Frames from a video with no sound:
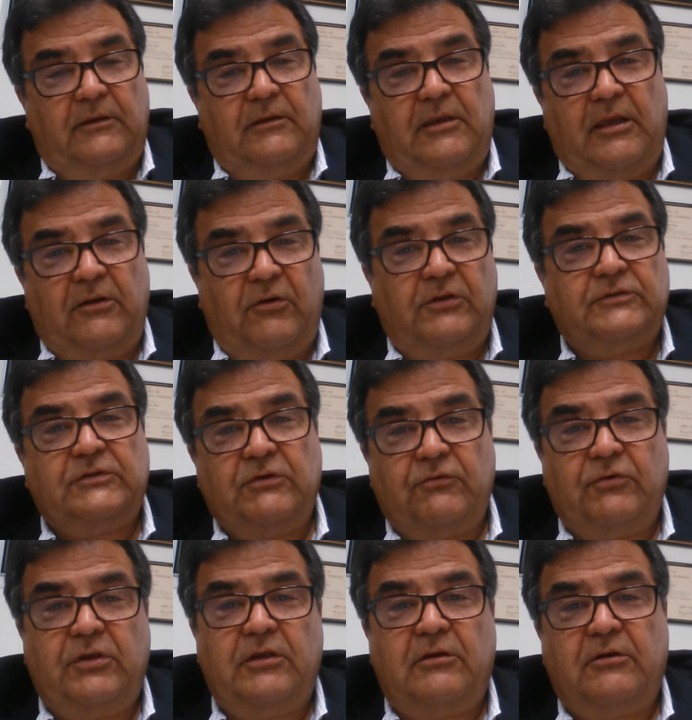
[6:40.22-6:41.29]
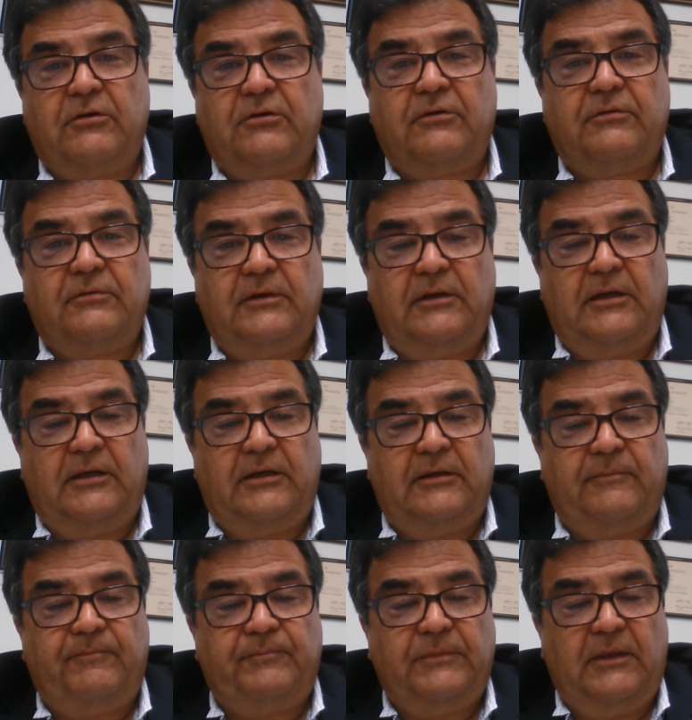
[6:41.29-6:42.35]
can also gear
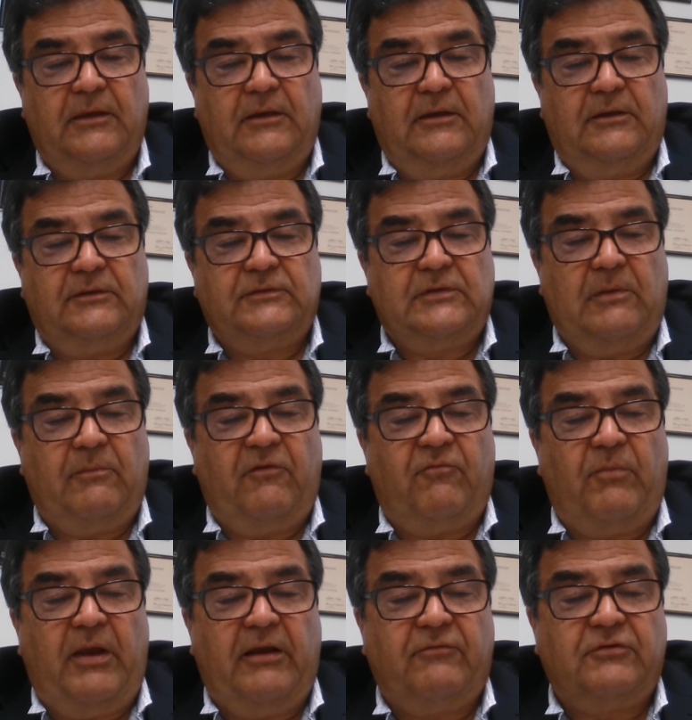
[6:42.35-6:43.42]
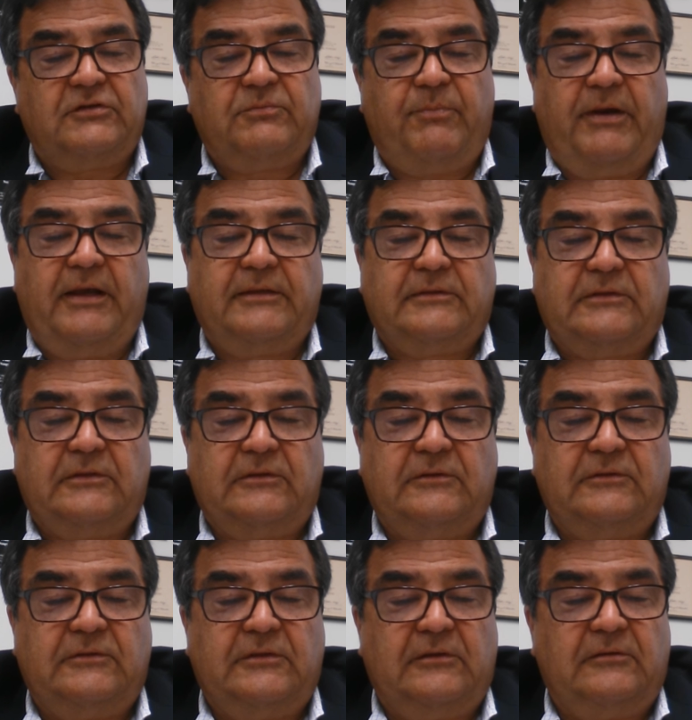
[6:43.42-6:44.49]
some of my
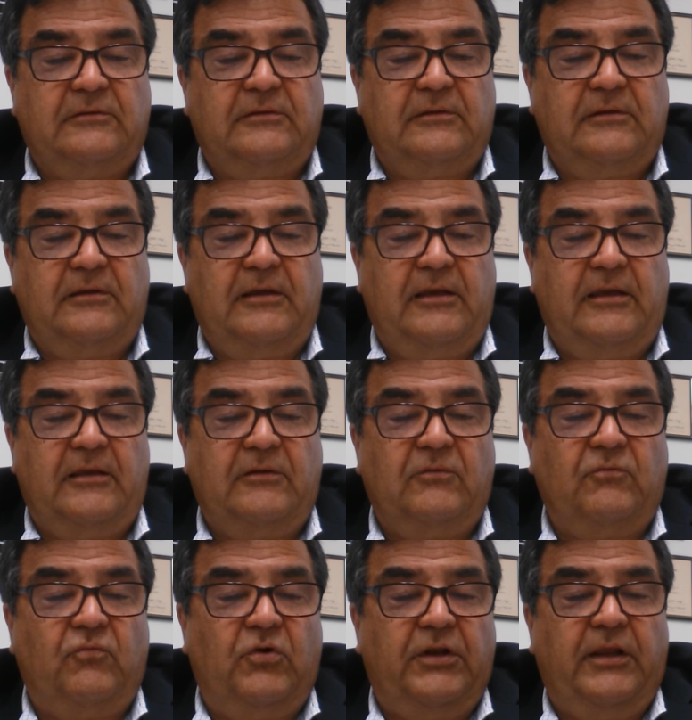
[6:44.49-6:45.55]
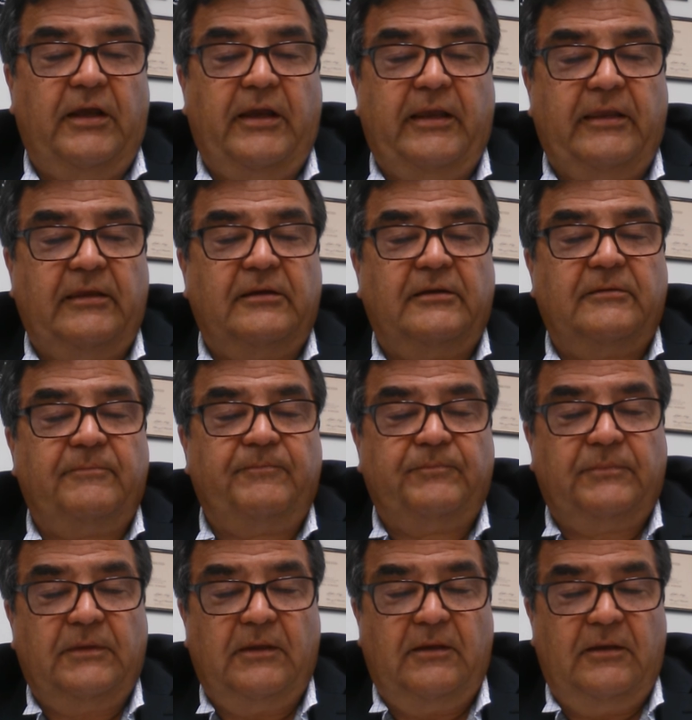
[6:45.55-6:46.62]
responses and what I
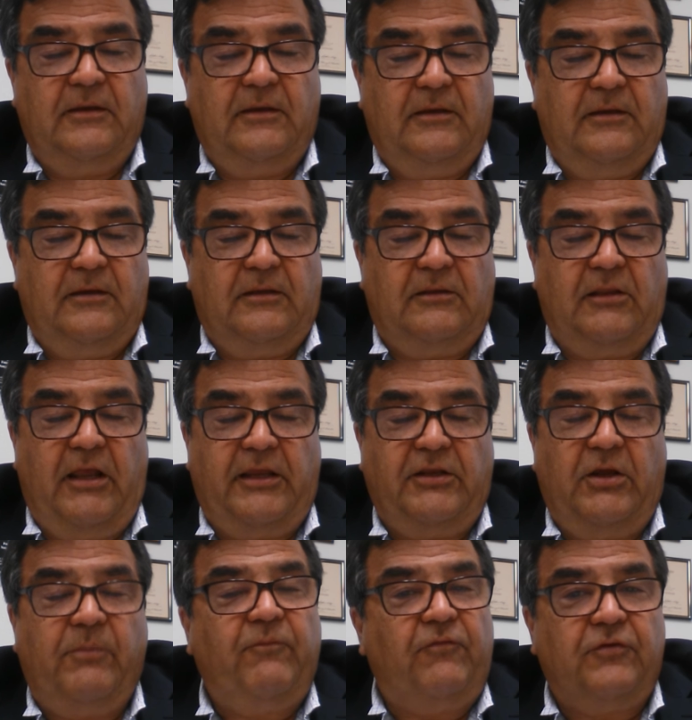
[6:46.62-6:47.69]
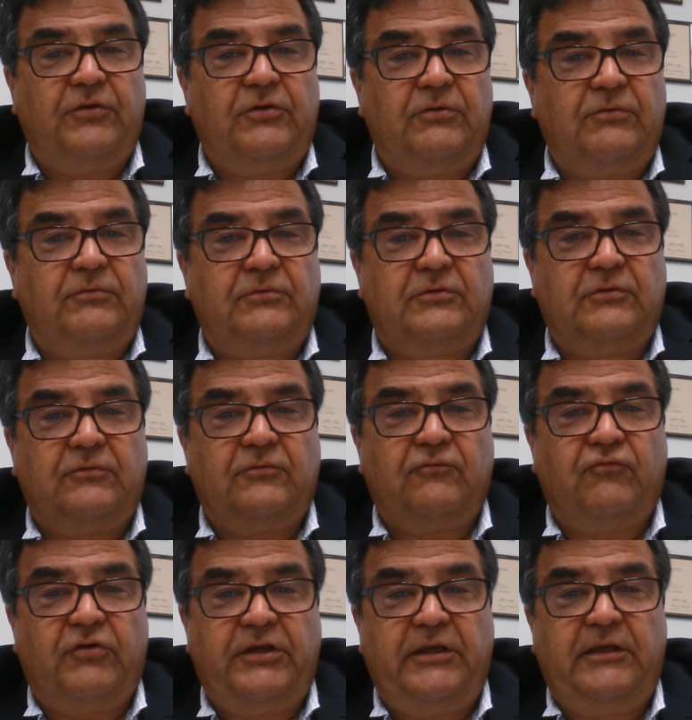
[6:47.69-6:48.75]
line up for you to
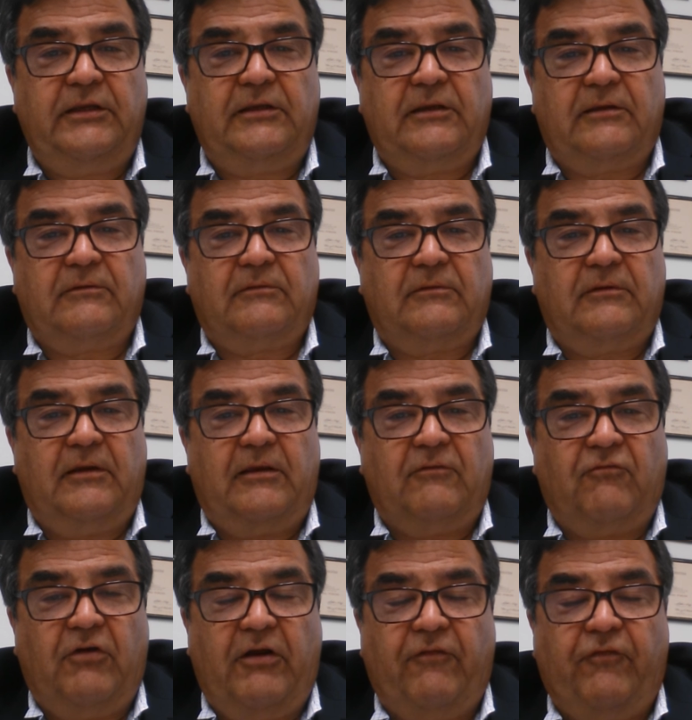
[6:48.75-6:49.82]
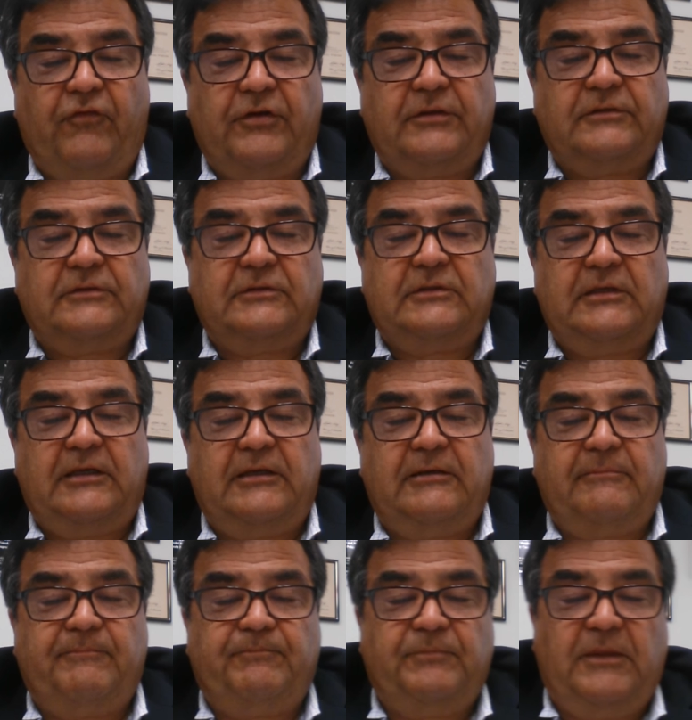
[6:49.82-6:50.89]
read and reference
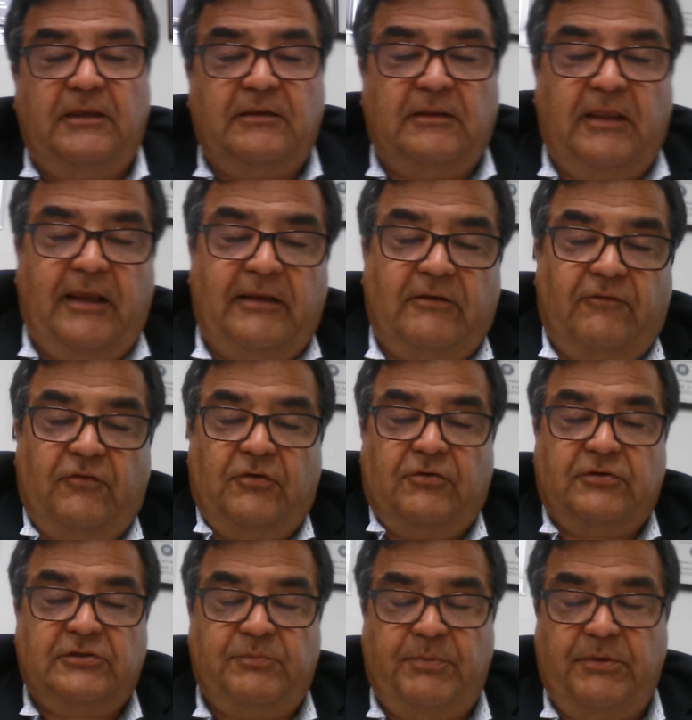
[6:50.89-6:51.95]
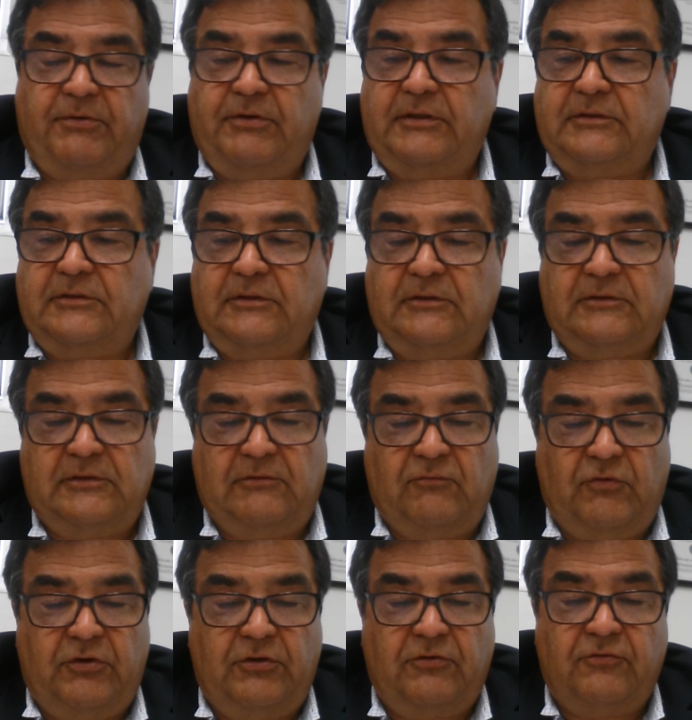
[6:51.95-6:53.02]
in light of your experiences and
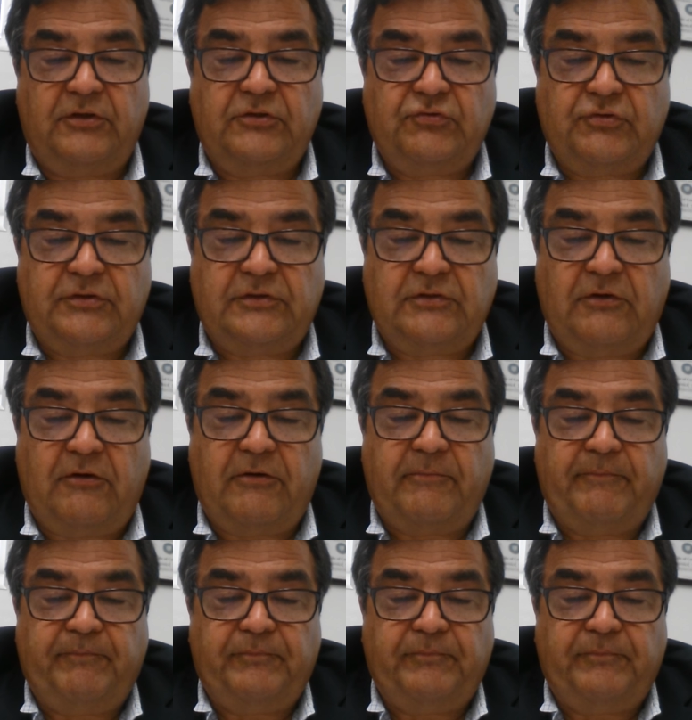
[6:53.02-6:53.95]
what your interests are.